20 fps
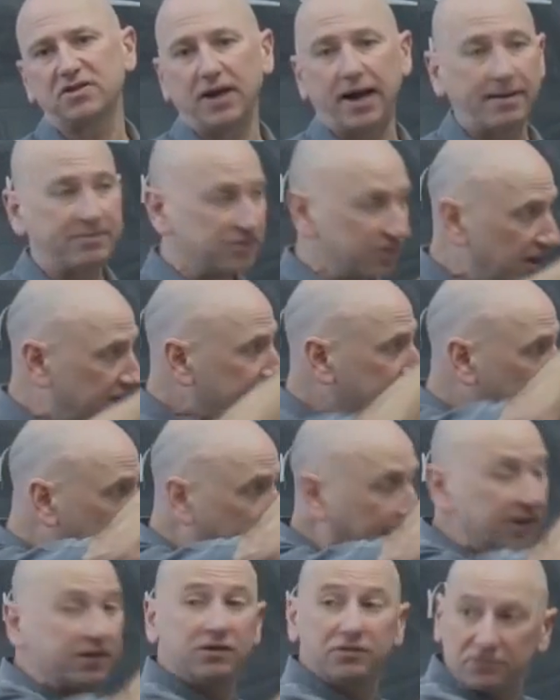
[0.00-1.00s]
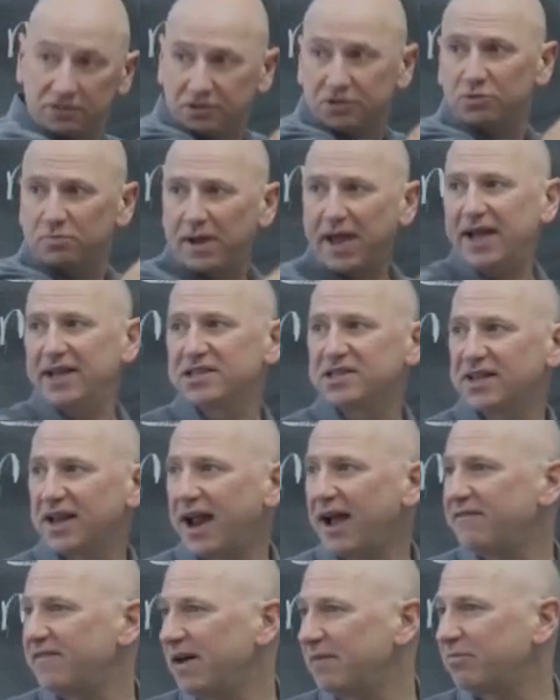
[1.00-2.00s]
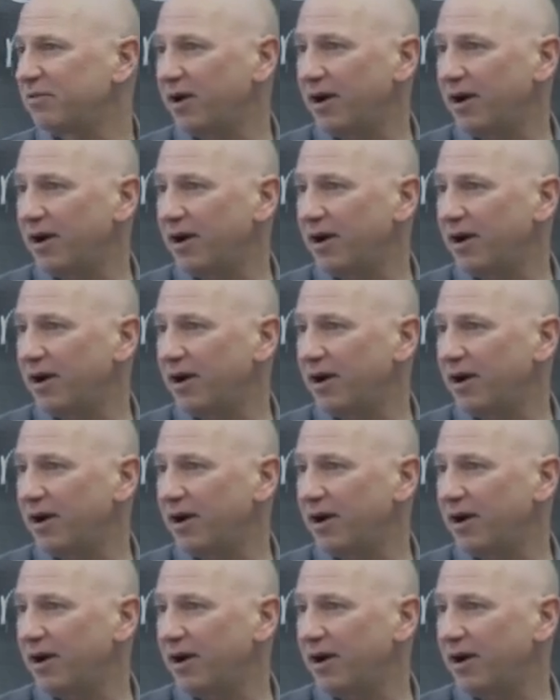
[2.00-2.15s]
times and then find two bands that have that